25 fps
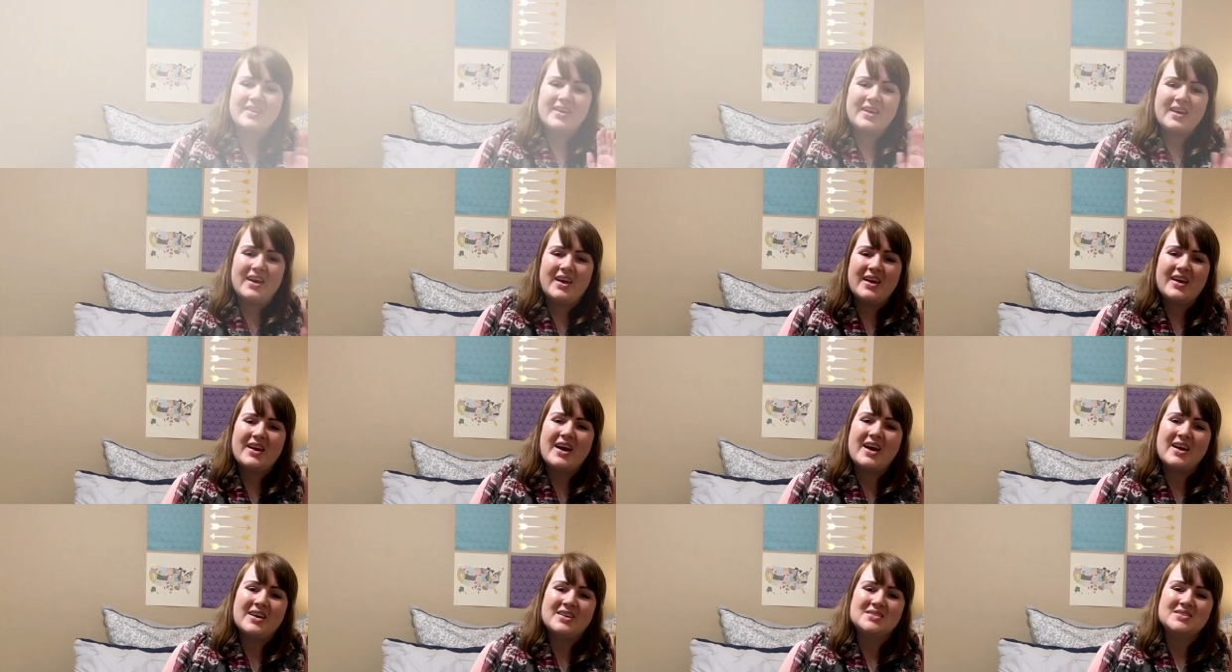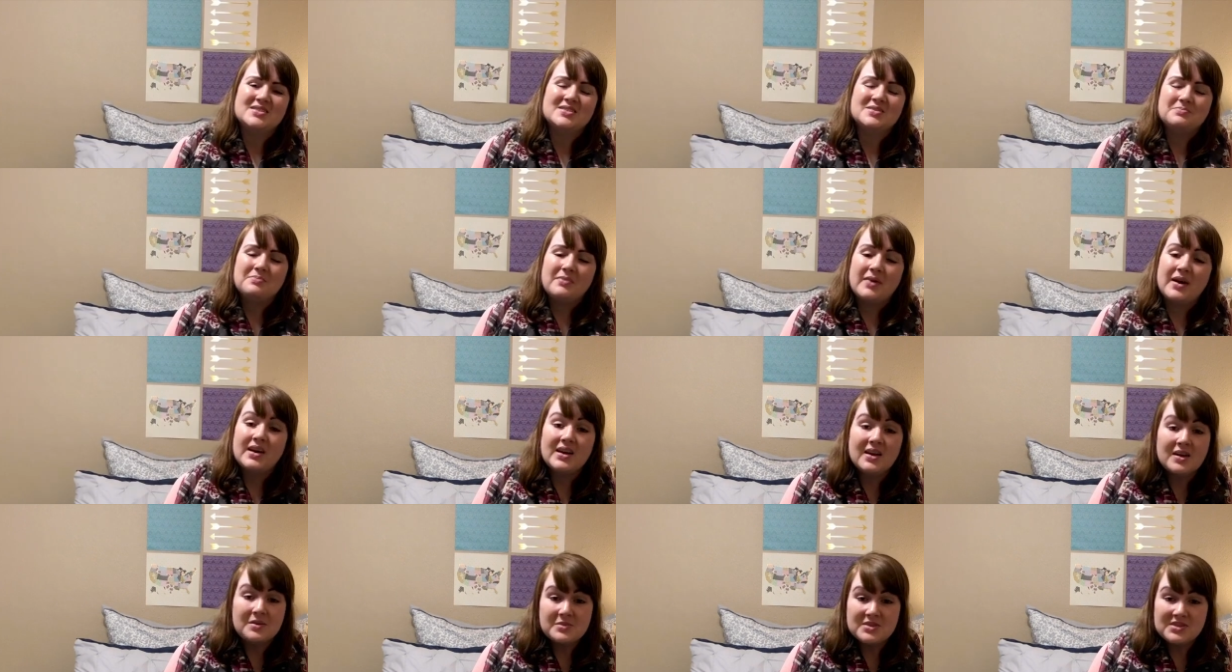Hey guys, my
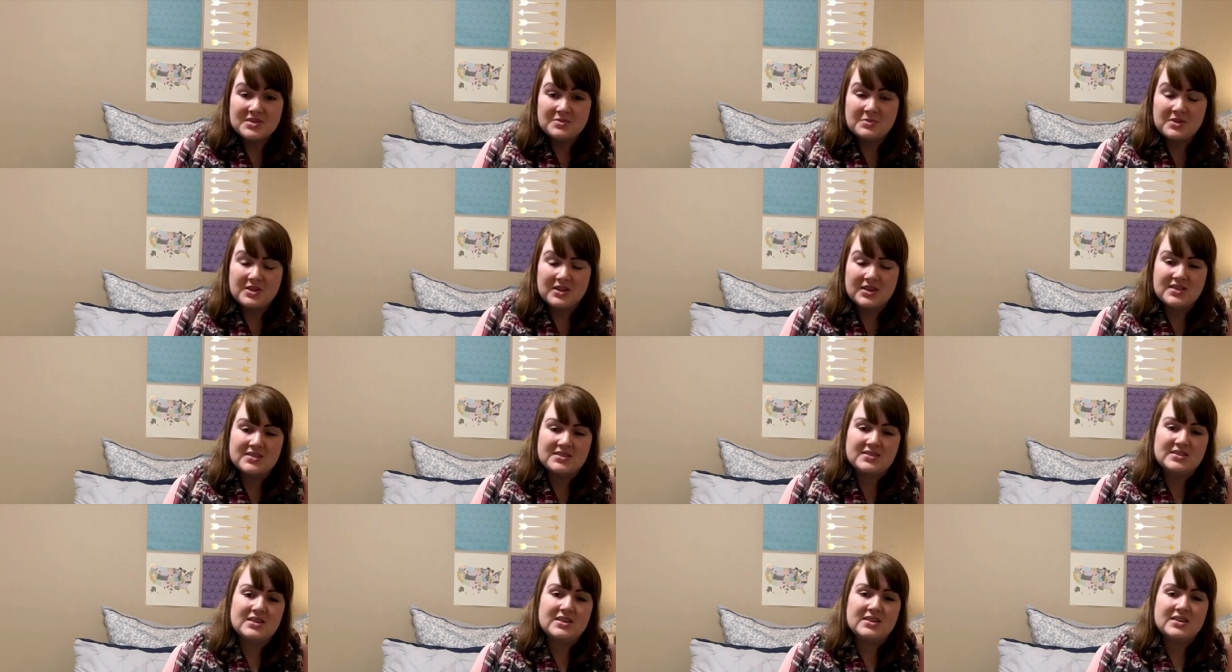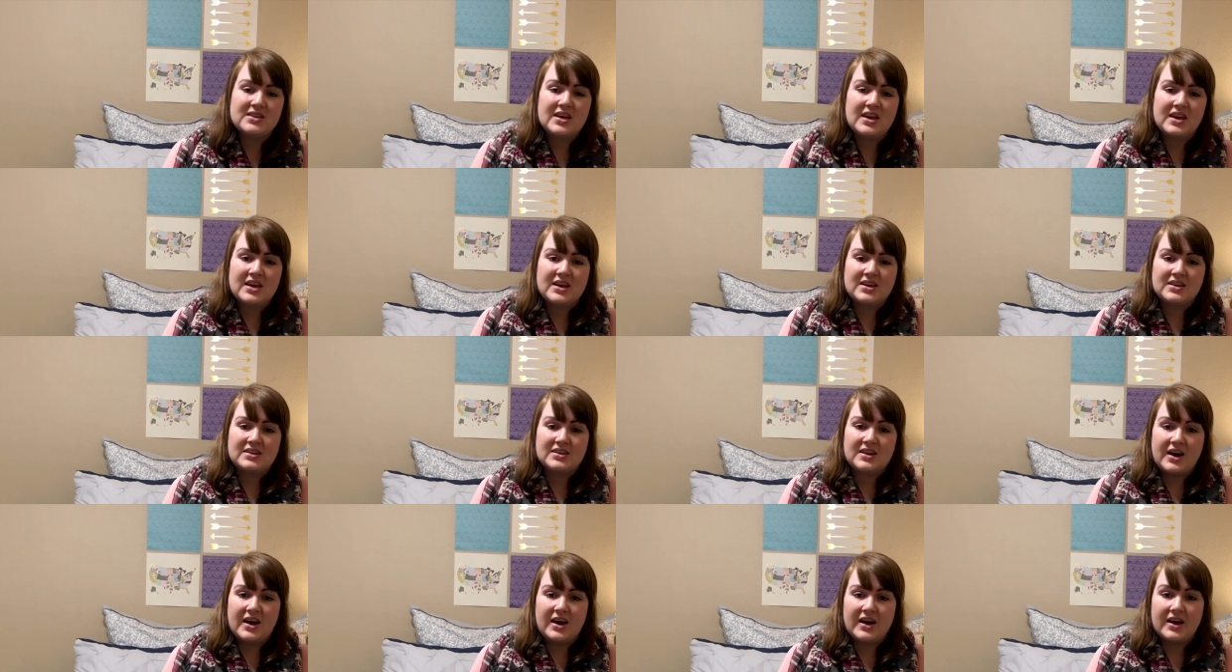name is Melissa
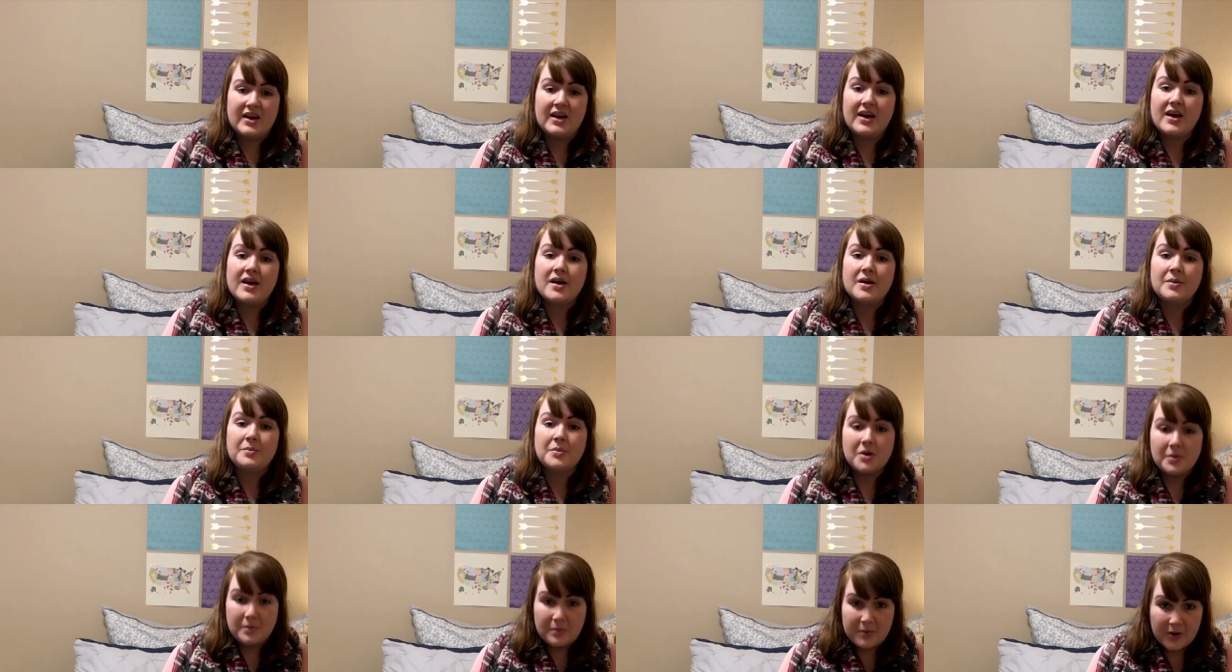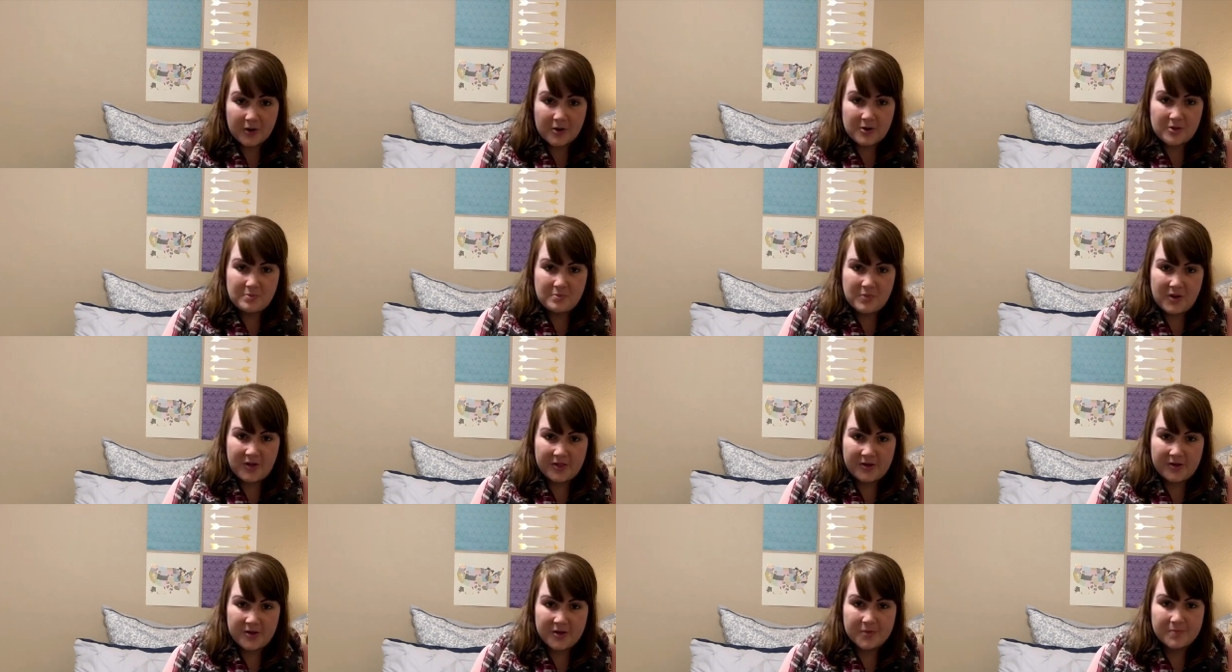and I am a birth
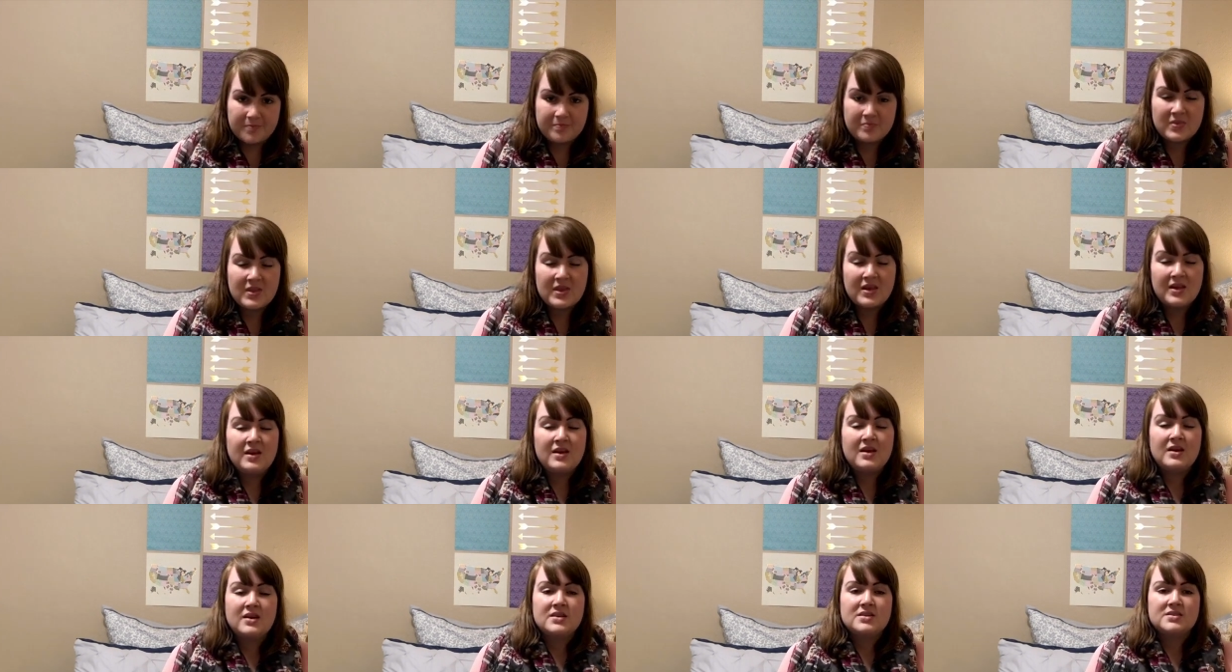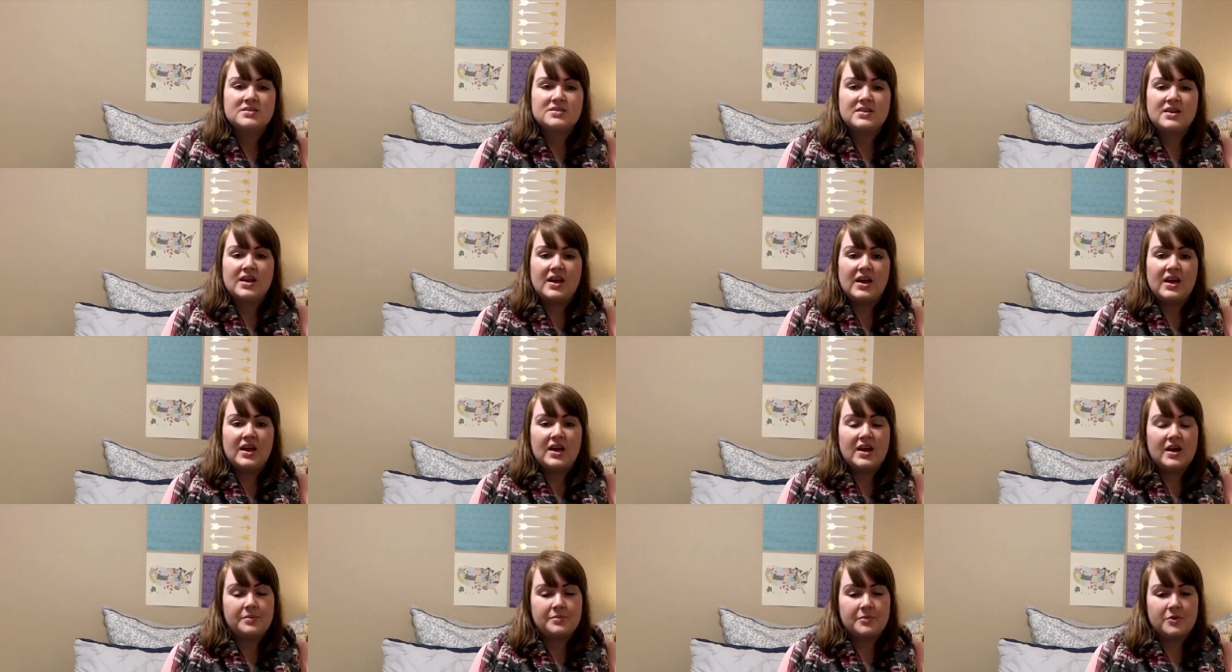mother.
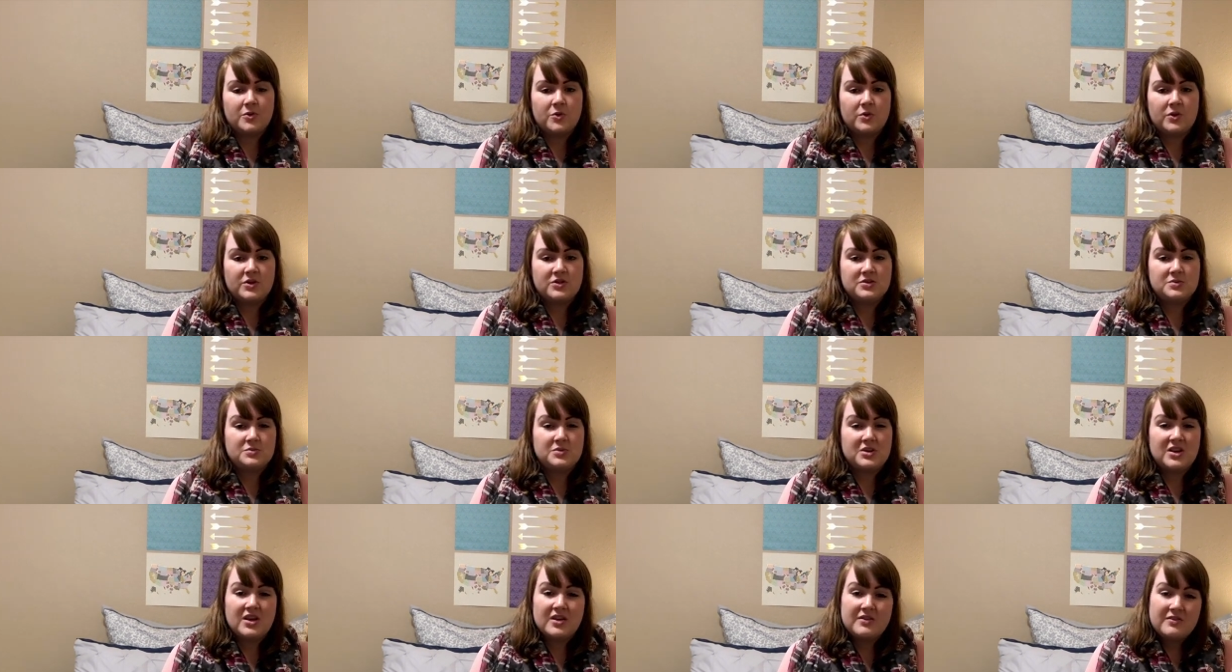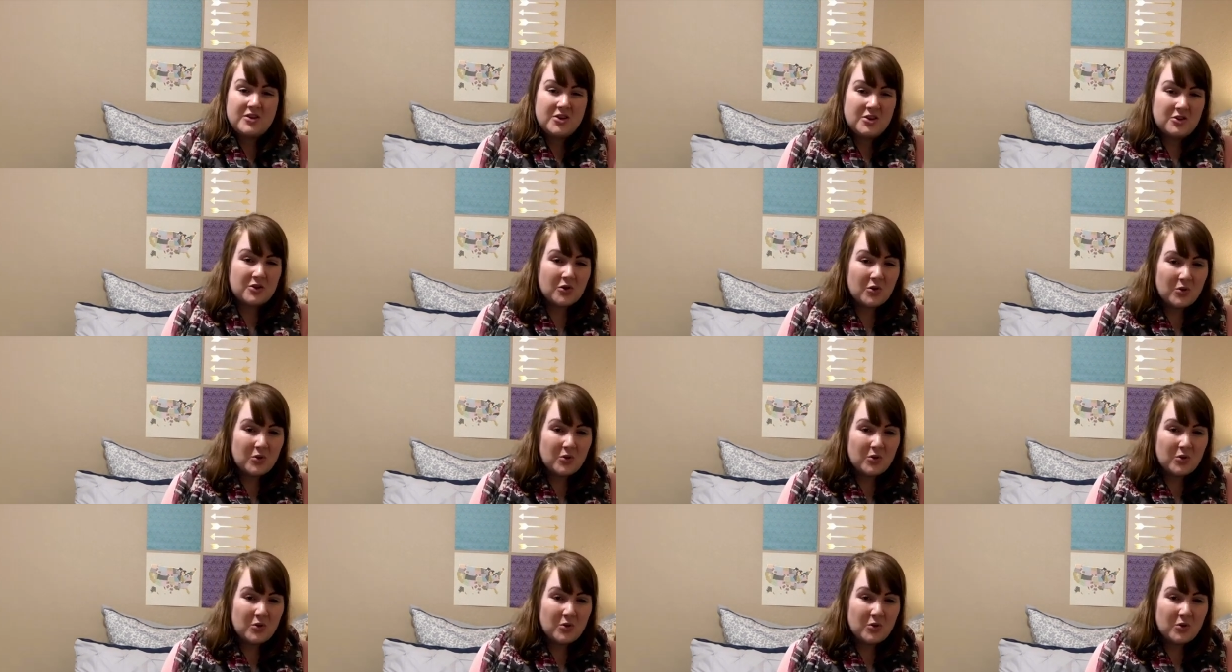Today I'm going to be giving you a